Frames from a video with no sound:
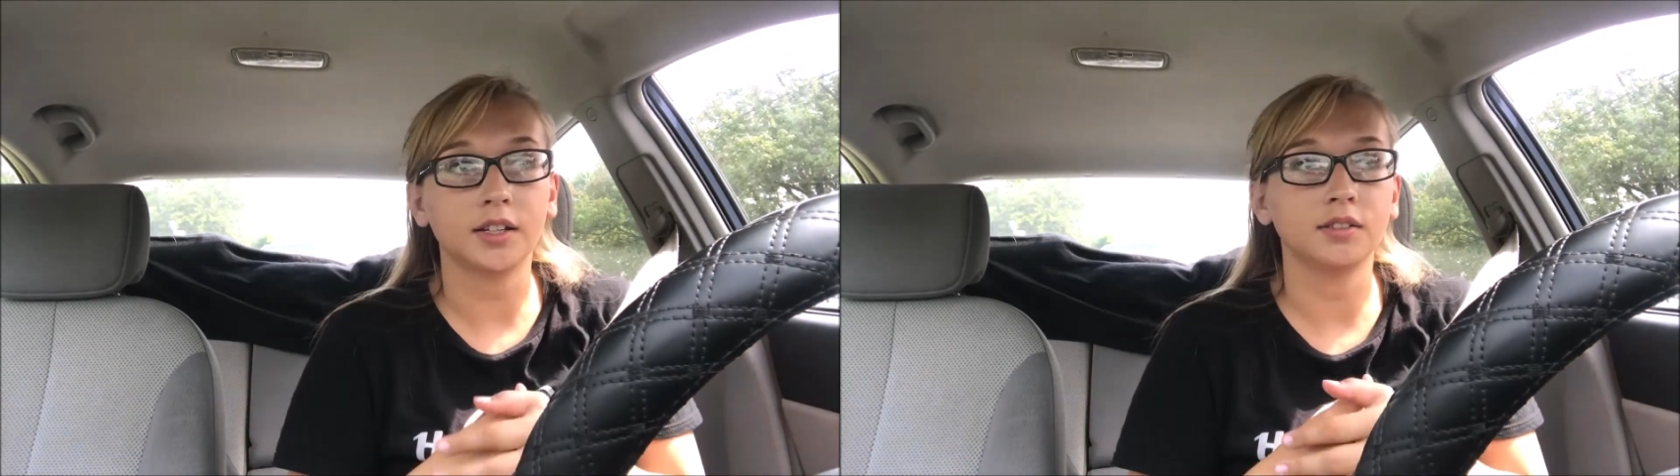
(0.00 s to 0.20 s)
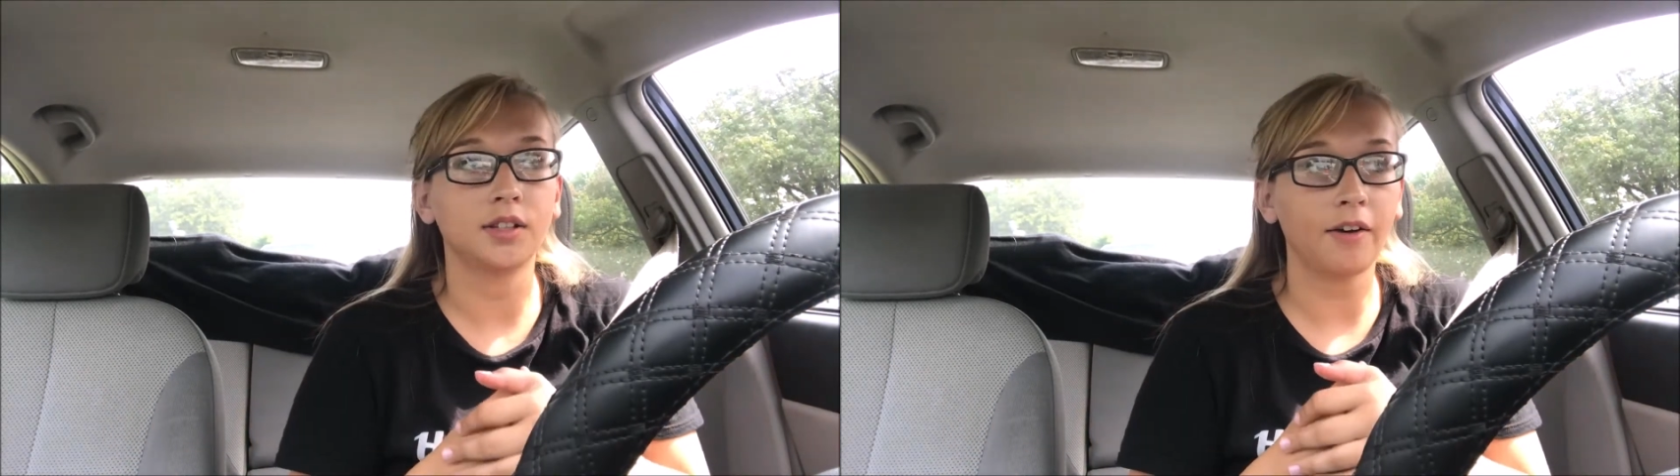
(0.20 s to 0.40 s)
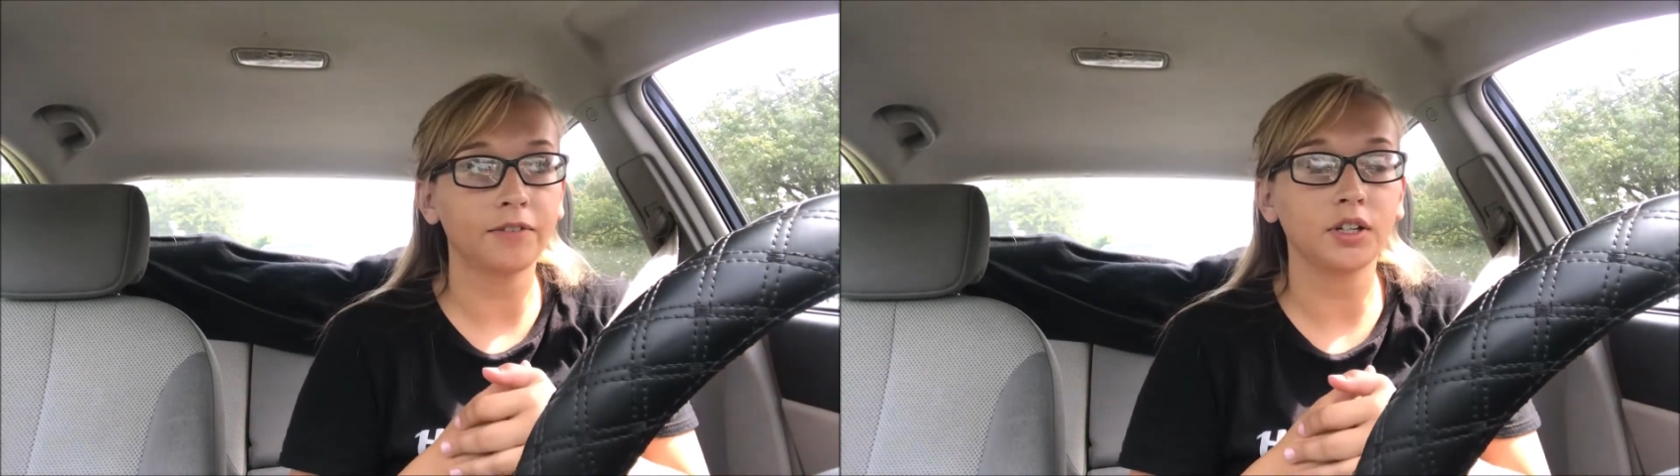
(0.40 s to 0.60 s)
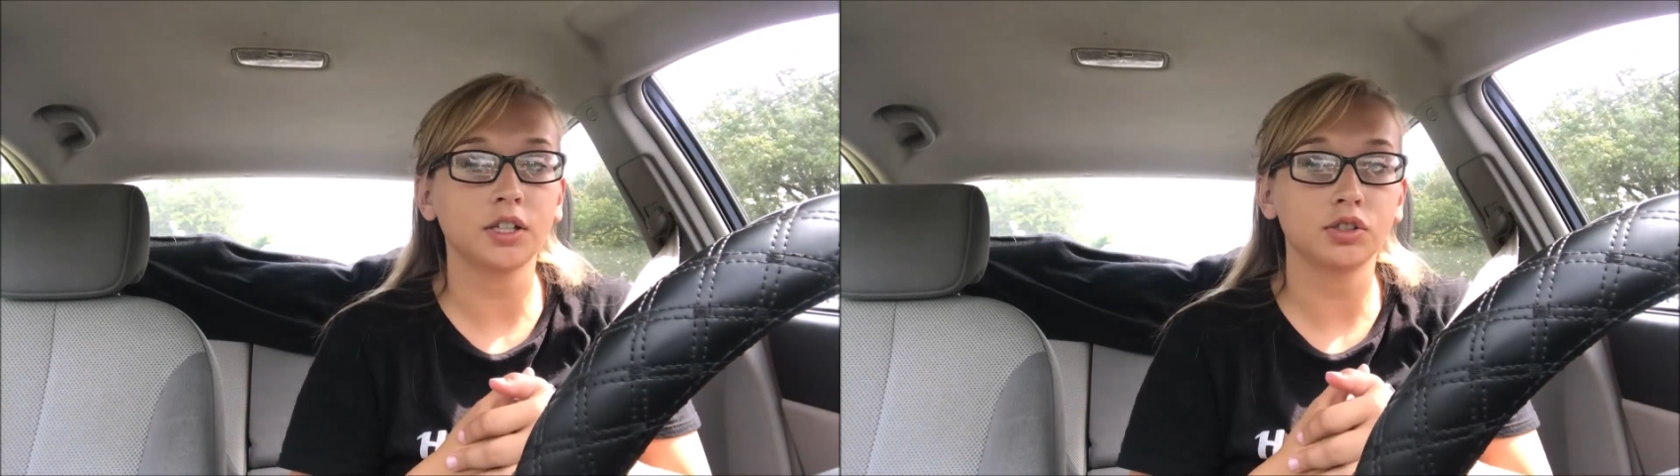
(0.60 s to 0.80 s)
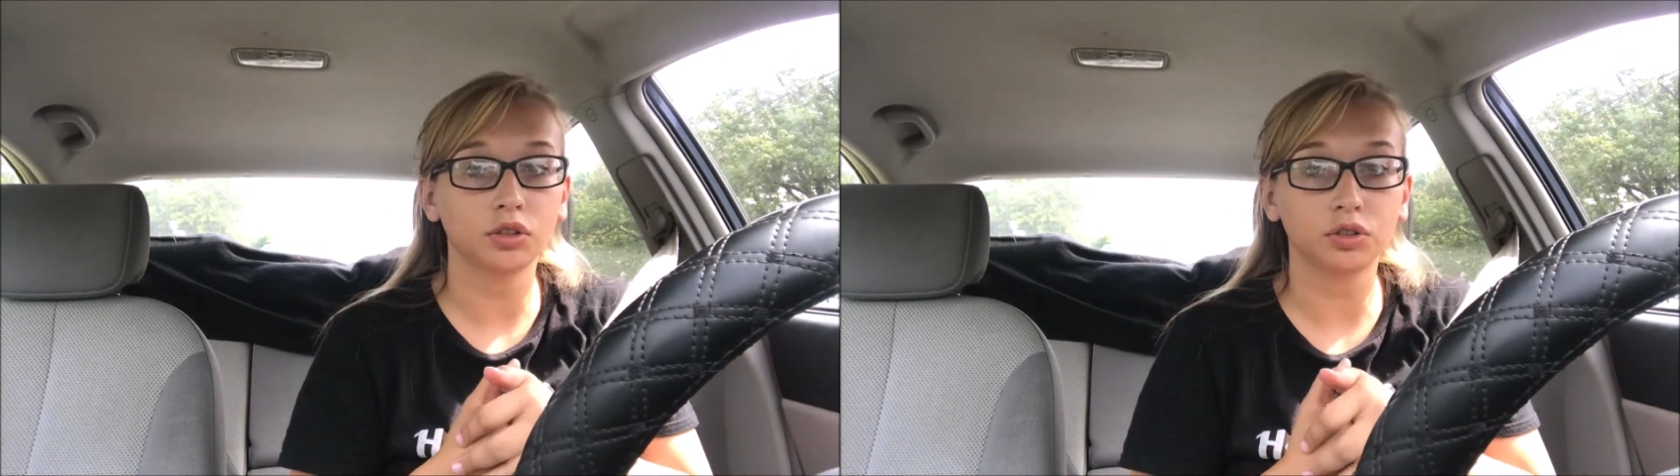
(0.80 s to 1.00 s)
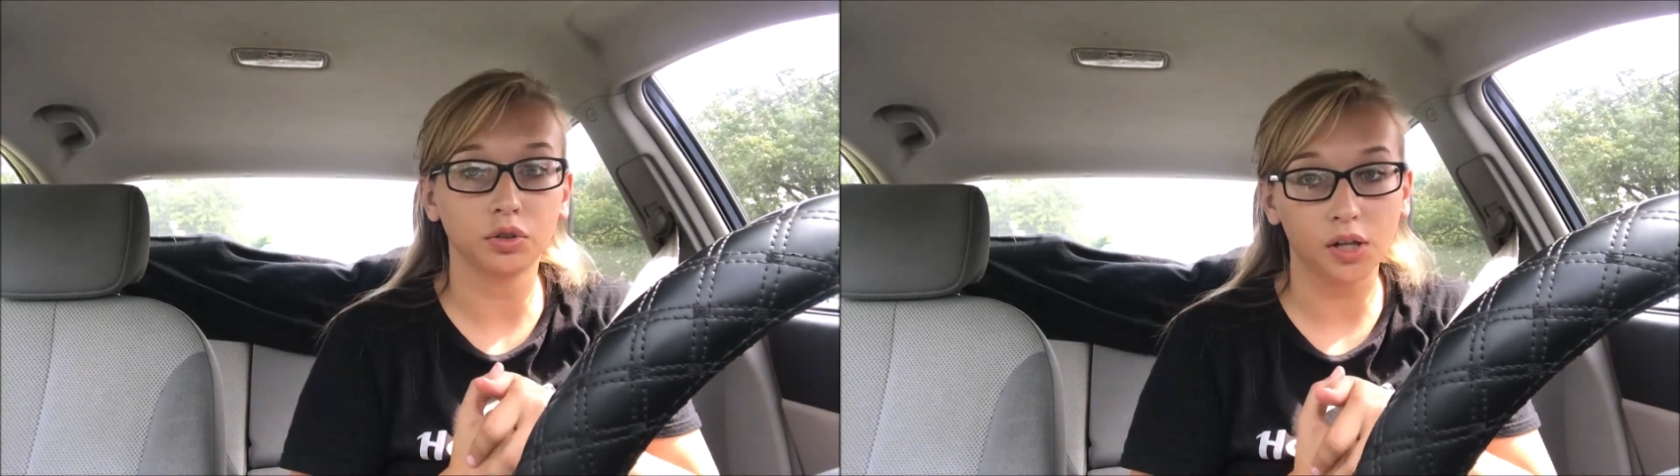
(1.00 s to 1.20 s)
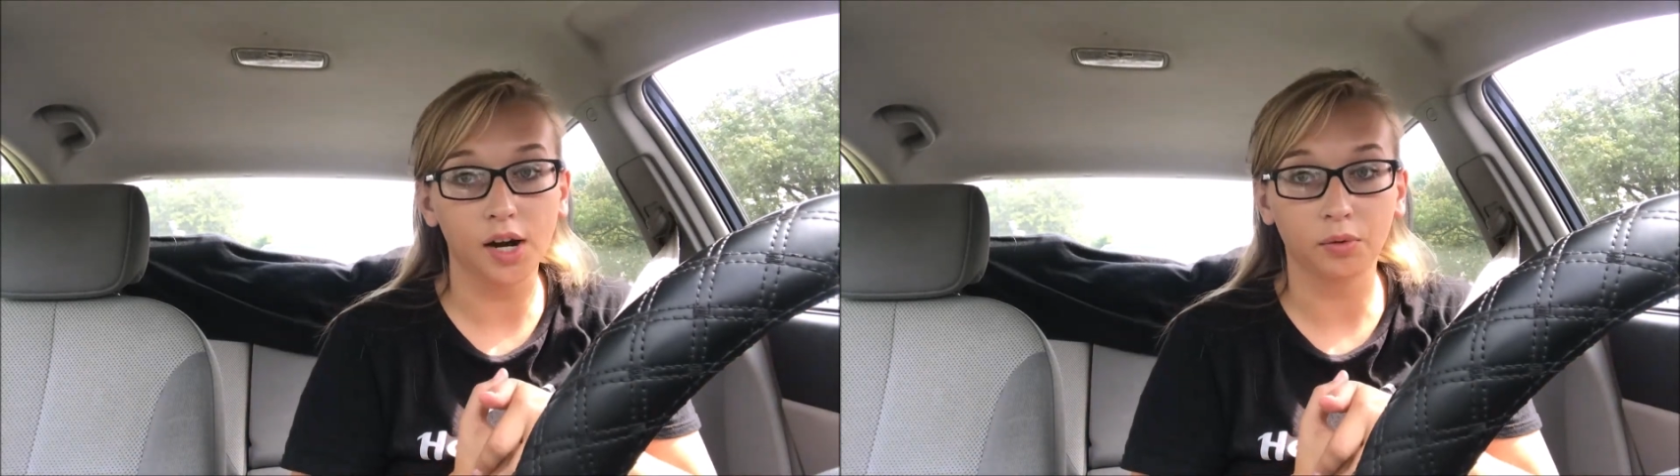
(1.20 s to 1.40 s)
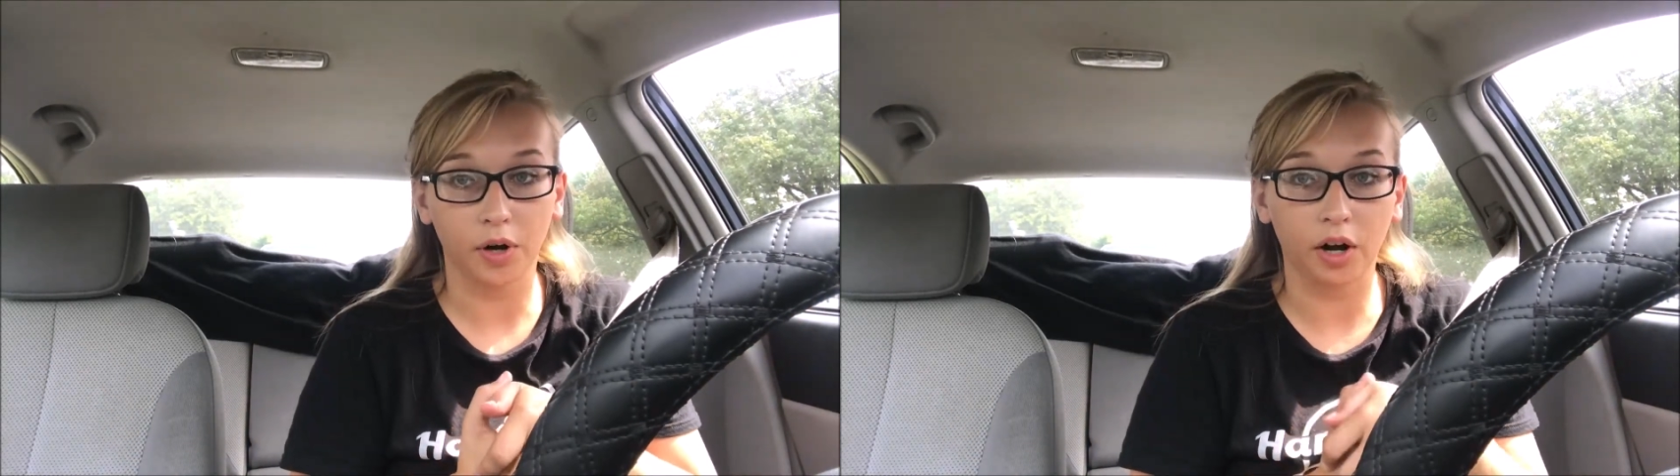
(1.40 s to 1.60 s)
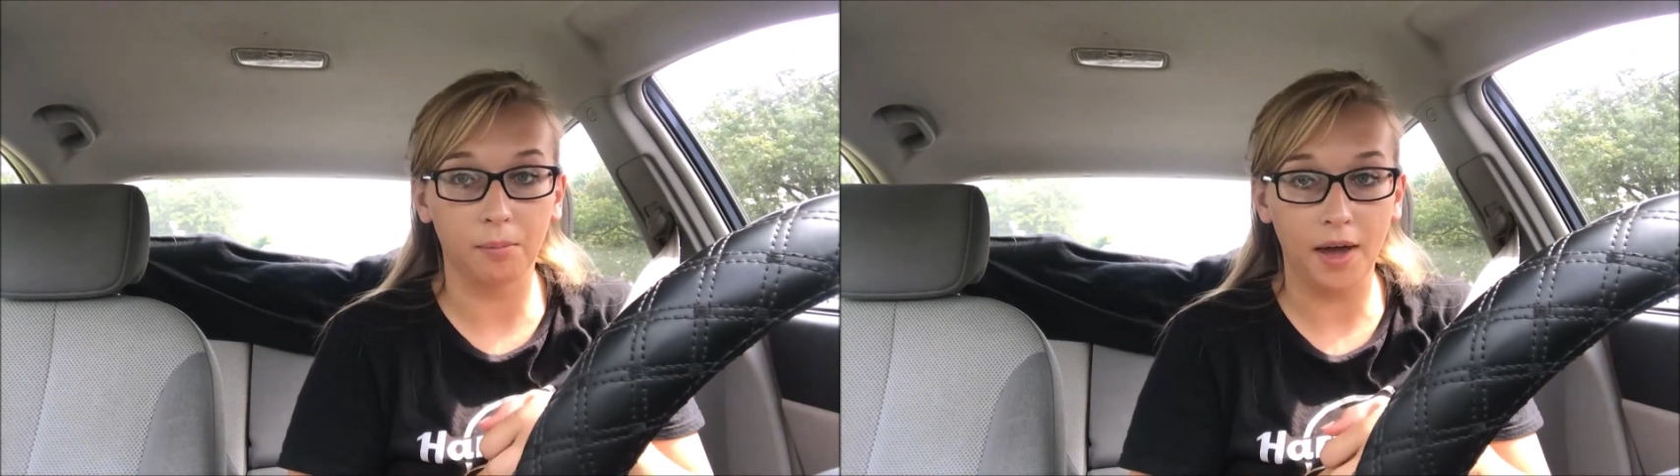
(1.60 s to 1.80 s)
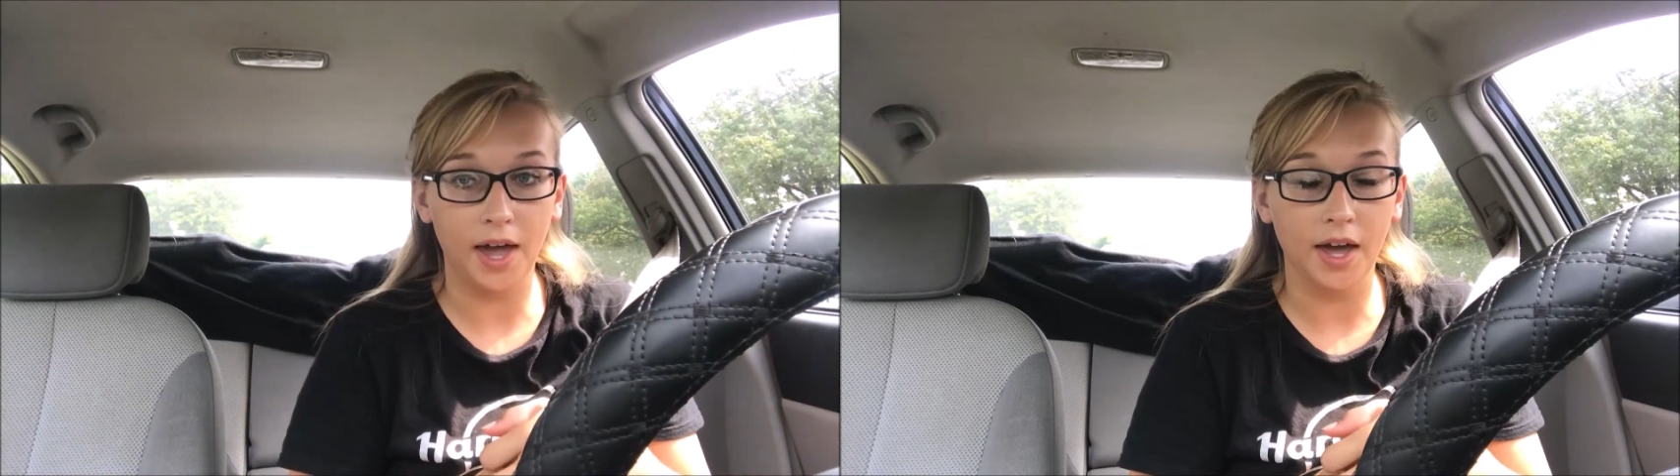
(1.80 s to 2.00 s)
can definitely still do a lot of work
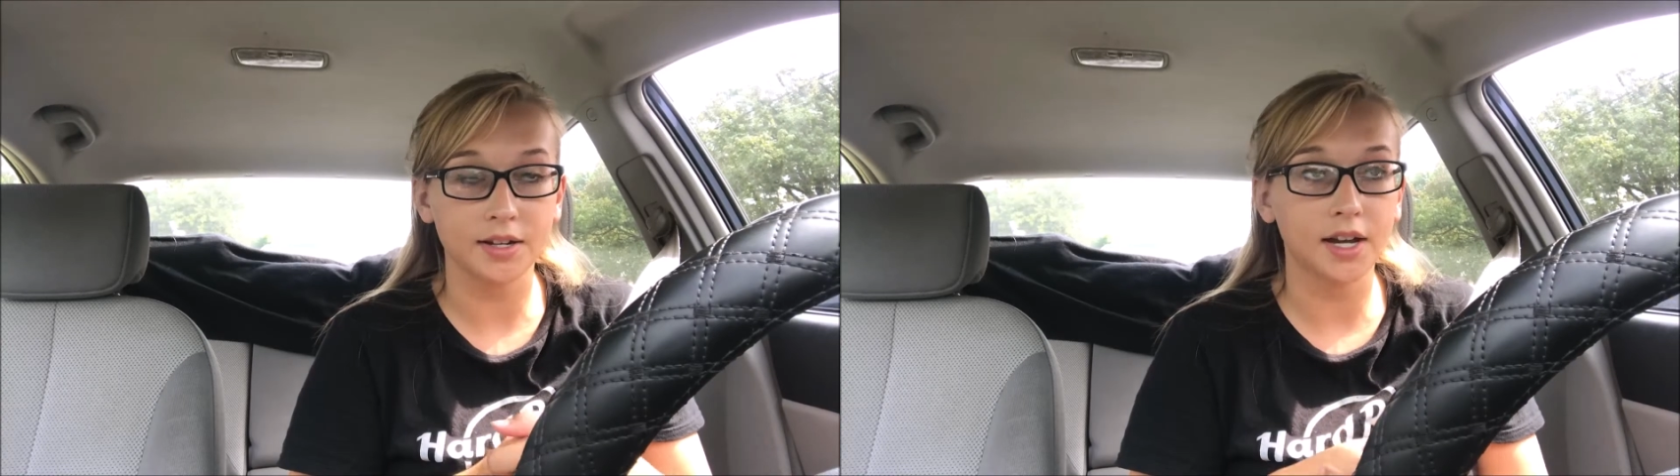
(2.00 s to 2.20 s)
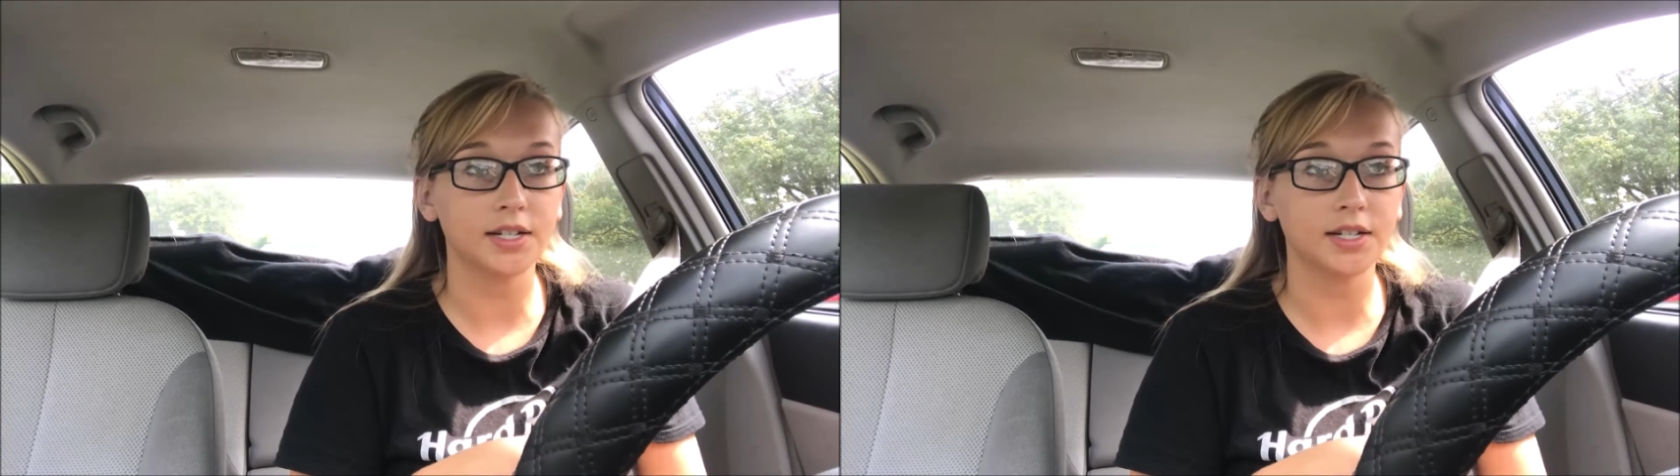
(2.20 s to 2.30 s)
on my hand.